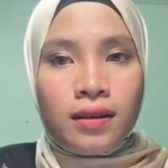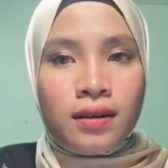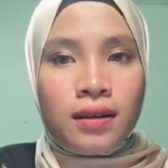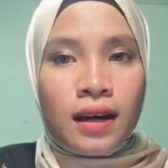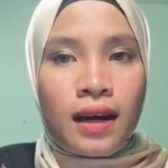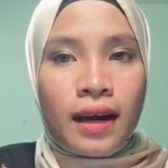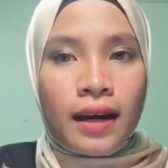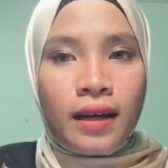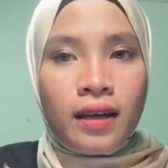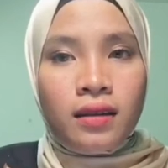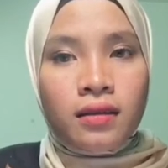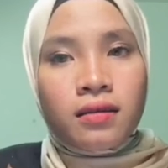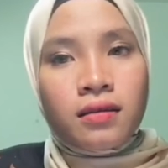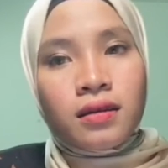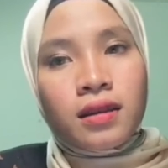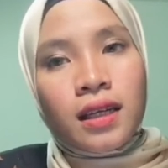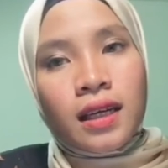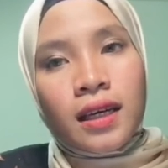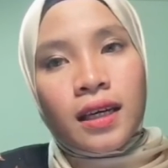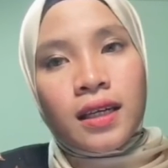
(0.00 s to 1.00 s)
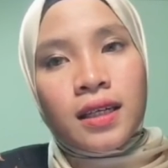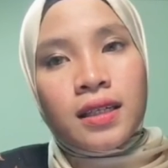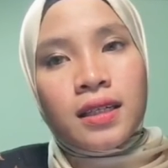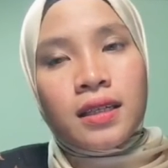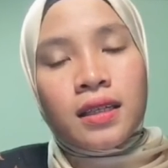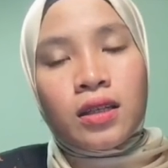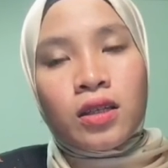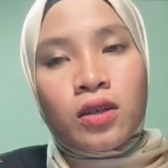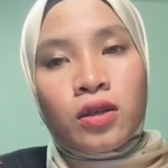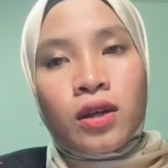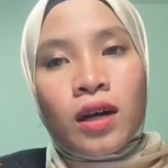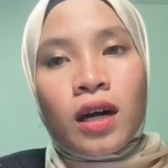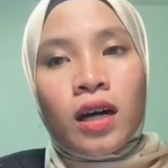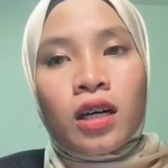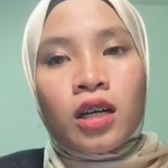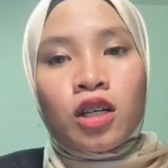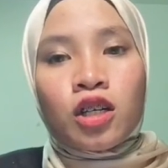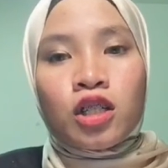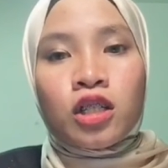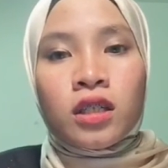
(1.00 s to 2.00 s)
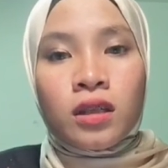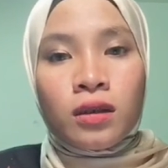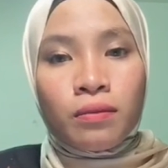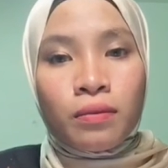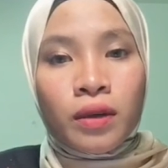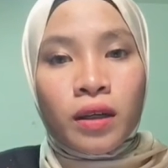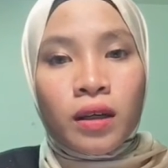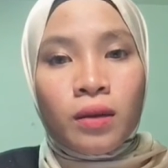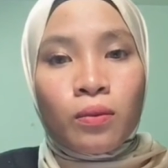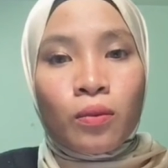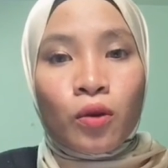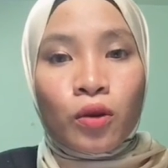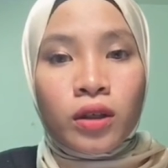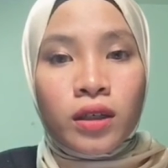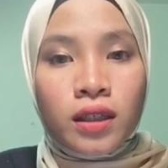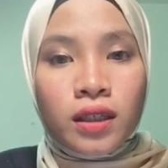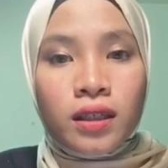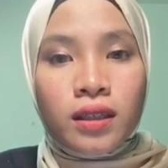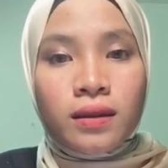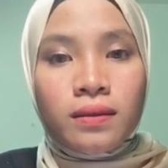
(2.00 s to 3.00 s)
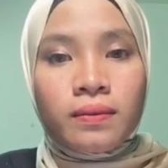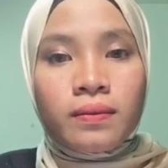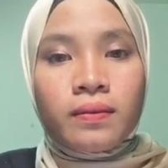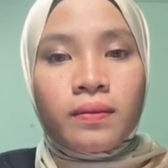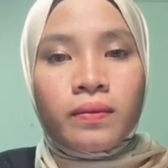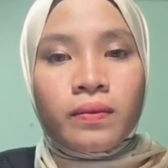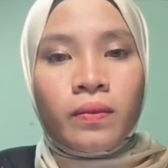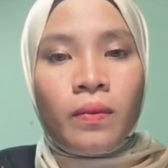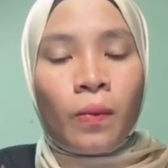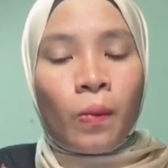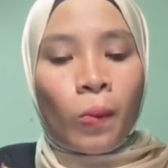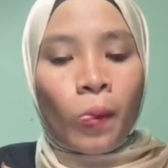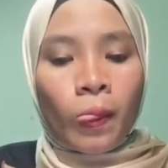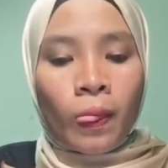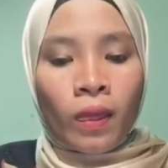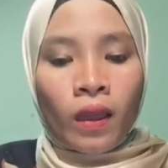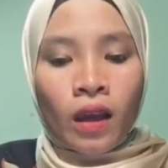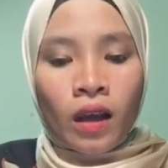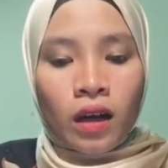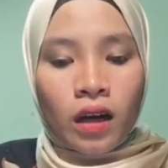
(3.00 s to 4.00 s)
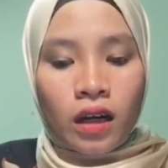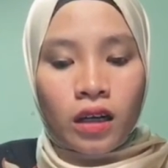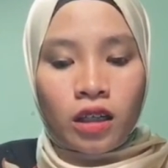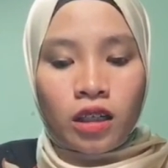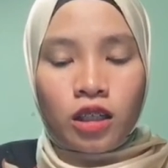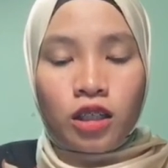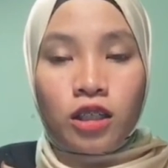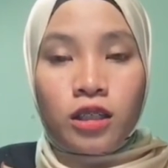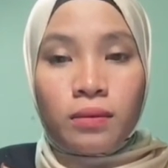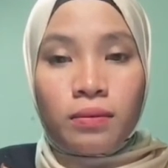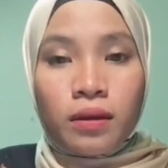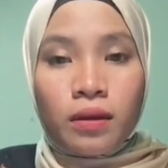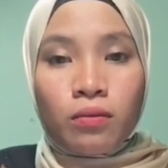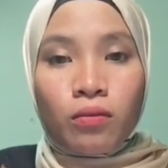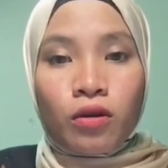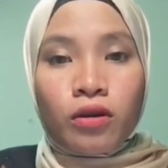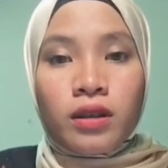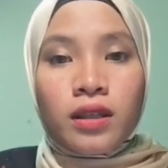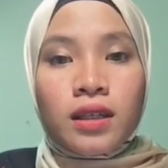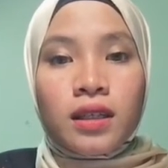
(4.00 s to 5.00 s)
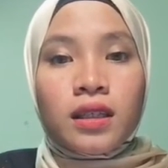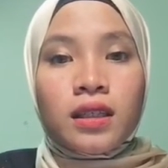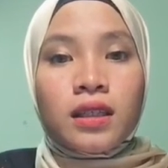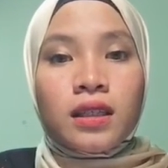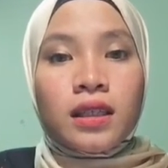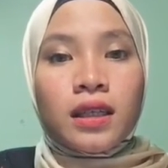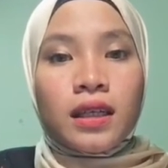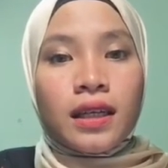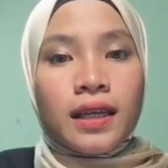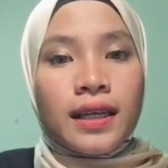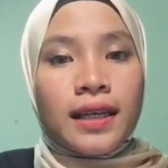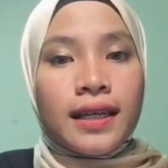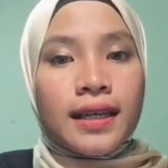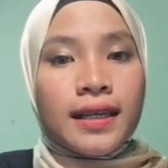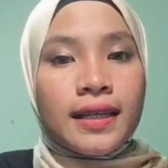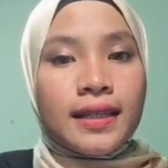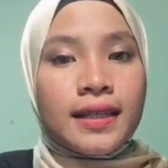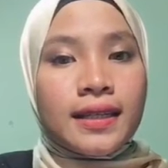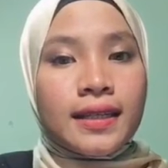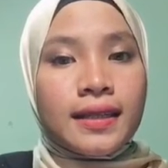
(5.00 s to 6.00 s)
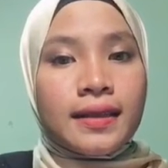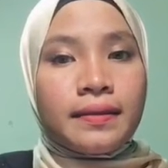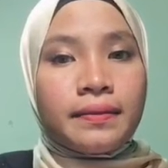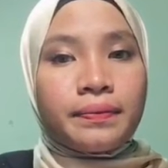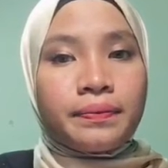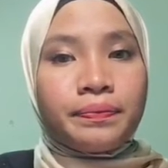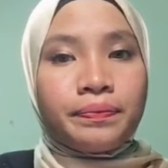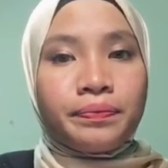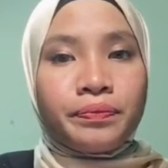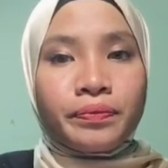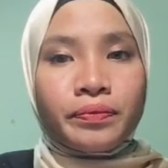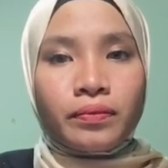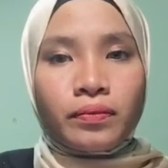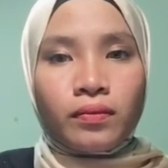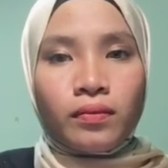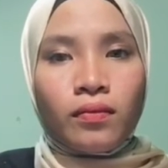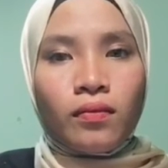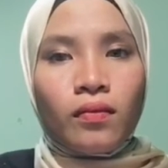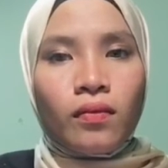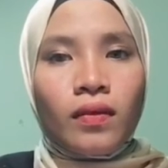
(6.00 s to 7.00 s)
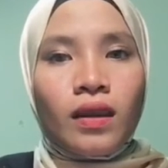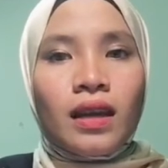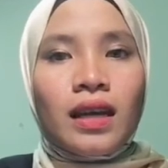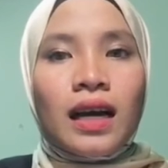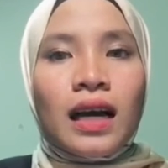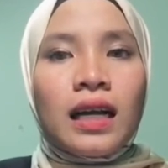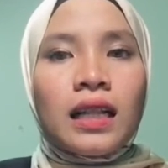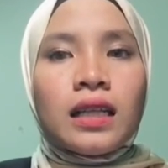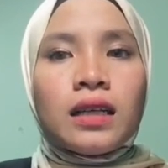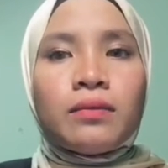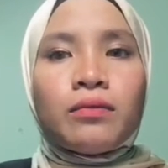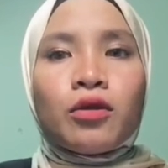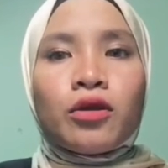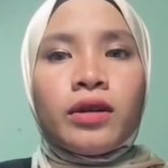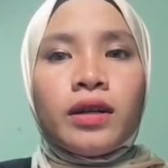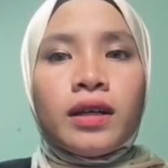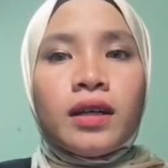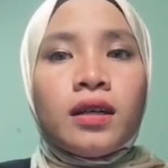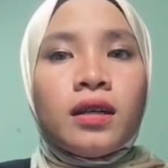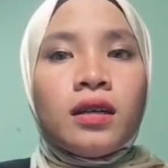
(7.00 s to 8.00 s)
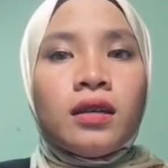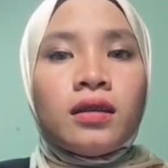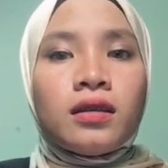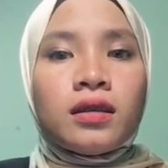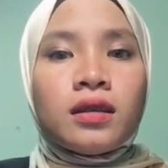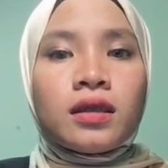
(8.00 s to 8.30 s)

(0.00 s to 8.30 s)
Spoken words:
slide is the RGB model. RGB model is color model